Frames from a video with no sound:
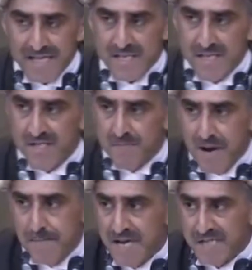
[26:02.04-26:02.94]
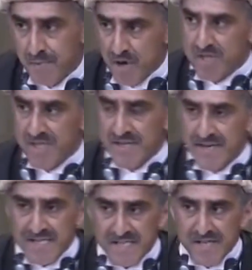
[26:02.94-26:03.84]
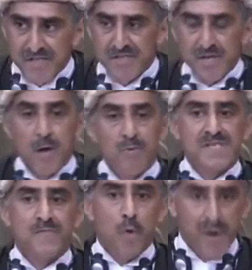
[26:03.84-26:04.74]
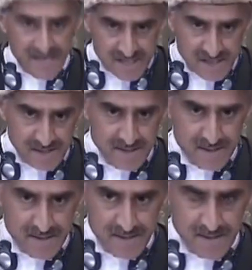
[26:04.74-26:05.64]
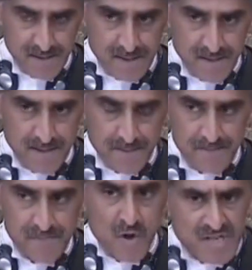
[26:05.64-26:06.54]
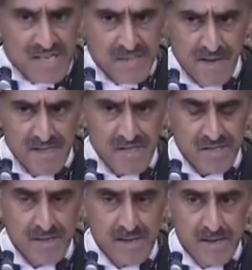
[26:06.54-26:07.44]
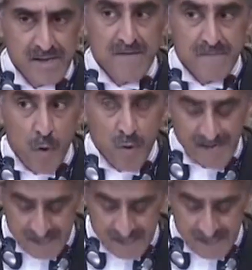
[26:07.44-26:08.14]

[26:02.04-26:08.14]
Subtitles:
Mexicans might be exposed to the death sentence was 4 weeks. Not 6 months, 4